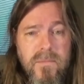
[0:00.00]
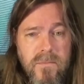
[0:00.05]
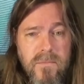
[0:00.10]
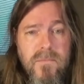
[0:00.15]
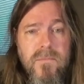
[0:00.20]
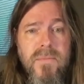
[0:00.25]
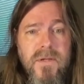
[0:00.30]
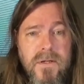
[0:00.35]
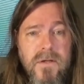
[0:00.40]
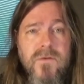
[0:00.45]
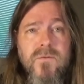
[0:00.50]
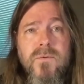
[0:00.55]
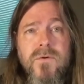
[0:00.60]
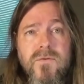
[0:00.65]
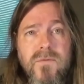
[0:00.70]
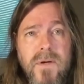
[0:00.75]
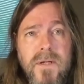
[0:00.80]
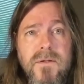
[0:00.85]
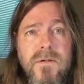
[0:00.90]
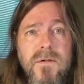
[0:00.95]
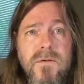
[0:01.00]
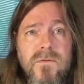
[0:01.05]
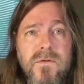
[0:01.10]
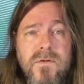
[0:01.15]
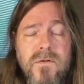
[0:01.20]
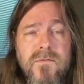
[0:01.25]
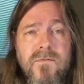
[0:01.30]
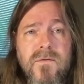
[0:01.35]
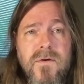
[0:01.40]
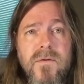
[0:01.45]
because we're trying to use
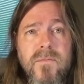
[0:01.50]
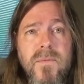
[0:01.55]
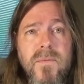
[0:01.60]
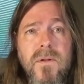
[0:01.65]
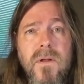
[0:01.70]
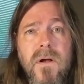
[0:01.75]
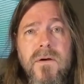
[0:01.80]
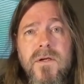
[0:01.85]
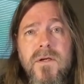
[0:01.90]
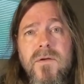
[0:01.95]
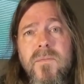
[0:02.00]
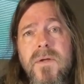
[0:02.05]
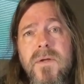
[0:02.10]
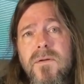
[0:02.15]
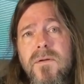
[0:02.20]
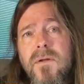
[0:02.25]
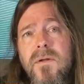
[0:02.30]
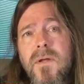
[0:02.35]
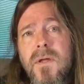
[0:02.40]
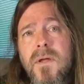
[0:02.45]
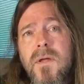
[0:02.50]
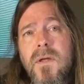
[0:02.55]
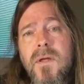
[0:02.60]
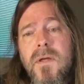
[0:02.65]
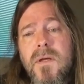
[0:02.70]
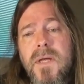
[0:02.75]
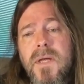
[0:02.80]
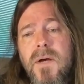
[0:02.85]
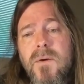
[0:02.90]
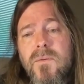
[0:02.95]
this variable argument
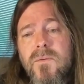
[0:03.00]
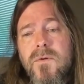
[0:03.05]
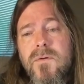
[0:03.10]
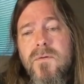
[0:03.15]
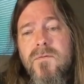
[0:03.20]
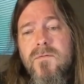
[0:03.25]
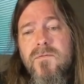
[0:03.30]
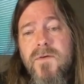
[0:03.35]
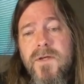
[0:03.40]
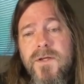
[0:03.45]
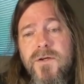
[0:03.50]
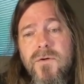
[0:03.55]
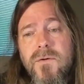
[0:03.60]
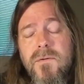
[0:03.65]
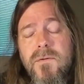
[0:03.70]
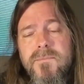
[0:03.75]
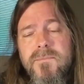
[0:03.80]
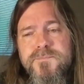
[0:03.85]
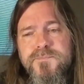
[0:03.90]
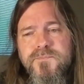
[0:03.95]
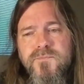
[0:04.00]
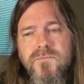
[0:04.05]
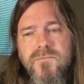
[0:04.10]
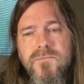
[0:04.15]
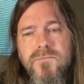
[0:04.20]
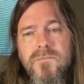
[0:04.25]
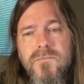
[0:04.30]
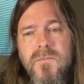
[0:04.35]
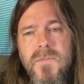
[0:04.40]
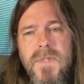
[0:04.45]
count feature,
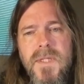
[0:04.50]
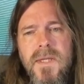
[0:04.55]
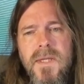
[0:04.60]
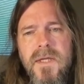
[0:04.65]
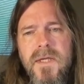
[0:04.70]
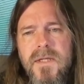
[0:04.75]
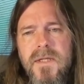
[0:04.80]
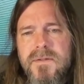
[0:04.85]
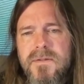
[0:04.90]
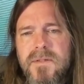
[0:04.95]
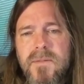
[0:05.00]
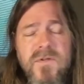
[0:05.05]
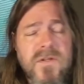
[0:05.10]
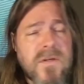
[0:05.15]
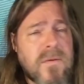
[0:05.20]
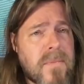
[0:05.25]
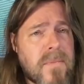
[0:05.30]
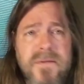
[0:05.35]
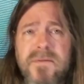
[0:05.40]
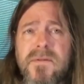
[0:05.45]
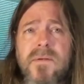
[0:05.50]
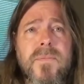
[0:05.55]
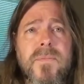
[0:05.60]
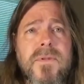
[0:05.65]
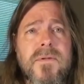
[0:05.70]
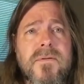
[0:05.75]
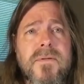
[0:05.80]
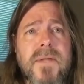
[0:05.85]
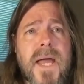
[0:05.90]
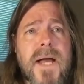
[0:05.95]
it seems to mess up the
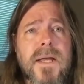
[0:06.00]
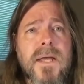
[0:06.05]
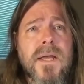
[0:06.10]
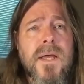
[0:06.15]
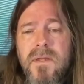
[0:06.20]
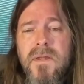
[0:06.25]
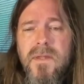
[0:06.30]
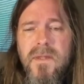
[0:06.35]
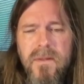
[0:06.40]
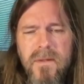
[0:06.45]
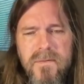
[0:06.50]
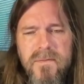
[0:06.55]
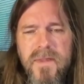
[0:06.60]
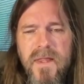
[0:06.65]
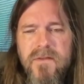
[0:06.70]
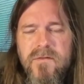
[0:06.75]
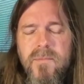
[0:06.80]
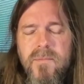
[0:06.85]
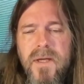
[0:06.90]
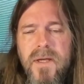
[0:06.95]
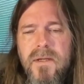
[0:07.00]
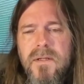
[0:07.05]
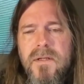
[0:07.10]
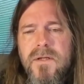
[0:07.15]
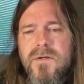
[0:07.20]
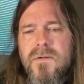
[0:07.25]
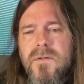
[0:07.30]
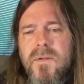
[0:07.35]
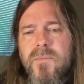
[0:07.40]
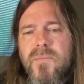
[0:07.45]
stack. At least that's my
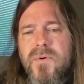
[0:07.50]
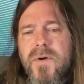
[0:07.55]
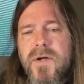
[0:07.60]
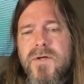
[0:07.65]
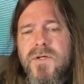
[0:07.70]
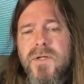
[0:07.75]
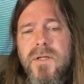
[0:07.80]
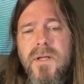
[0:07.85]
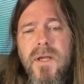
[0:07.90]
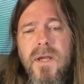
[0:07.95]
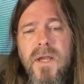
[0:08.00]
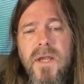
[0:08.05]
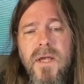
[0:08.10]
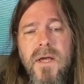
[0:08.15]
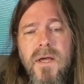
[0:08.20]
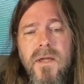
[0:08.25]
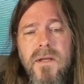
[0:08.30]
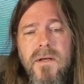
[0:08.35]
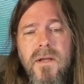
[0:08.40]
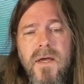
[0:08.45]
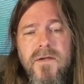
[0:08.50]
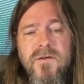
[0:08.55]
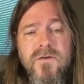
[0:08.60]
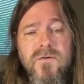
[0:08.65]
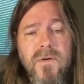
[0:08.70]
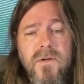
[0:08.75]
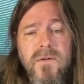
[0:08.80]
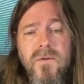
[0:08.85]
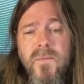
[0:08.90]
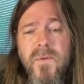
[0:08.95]
initial impression, and I
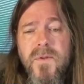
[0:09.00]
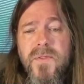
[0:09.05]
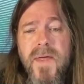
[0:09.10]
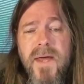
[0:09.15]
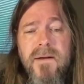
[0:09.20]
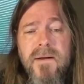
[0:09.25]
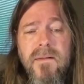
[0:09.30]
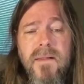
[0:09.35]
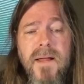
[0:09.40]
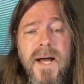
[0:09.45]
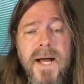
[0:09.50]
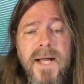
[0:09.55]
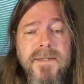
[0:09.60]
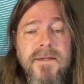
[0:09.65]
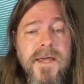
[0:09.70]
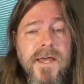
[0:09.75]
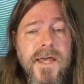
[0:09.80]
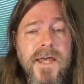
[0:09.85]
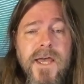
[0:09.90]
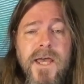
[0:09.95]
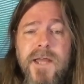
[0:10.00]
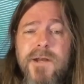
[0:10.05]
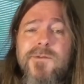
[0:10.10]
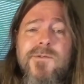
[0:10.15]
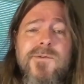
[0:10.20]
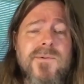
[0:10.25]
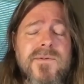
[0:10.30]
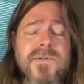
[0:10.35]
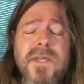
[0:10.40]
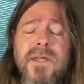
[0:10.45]
struggle with that a lot. And as
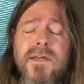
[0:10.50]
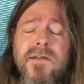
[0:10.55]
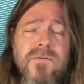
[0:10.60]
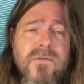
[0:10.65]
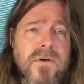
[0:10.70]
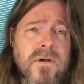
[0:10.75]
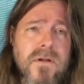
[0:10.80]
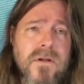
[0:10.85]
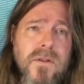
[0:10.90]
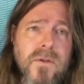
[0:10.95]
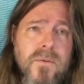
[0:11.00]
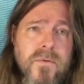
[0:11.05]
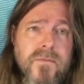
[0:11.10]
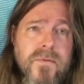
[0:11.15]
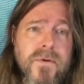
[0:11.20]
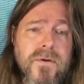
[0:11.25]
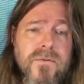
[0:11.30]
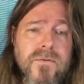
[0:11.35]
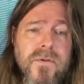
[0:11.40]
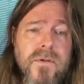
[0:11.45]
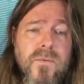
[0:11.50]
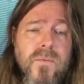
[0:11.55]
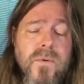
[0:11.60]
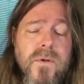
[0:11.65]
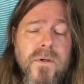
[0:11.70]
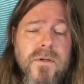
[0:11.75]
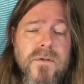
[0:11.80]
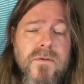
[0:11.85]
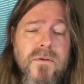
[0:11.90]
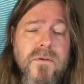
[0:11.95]
soon as I converted to global variables, it
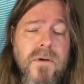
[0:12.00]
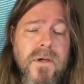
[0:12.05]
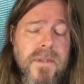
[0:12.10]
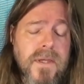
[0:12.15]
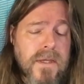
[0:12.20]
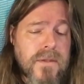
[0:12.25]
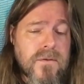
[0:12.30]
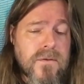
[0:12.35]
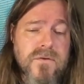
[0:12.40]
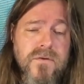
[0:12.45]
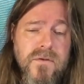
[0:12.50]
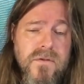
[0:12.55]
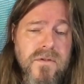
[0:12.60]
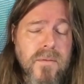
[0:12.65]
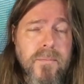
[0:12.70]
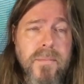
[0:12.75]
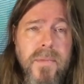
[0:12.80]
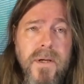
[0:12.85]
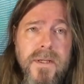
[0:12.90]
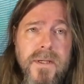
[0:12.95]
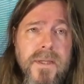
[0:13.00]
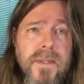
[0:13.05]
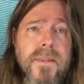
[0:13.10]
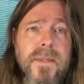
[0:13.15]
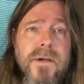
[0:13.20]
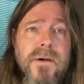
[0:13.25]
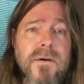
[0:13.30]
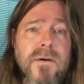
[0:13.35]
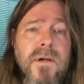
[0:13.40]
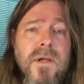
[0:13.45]
worked. So I think there's just a bug in
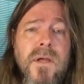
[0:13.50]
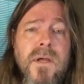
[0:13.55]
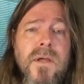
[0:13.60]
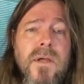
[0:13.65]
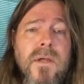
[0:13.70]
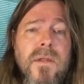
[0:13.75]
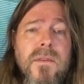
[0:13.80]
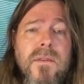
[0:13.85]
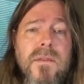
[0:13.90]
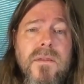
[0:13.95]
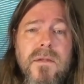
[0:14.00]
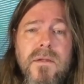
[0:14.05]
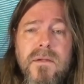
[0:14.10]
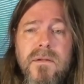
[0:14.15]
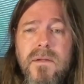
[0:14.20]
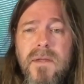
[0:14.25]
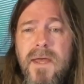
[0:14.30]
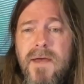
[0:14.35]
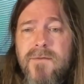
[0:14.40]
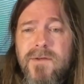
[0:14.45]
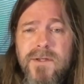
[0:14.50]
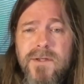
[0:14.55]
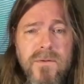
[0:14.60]
there having to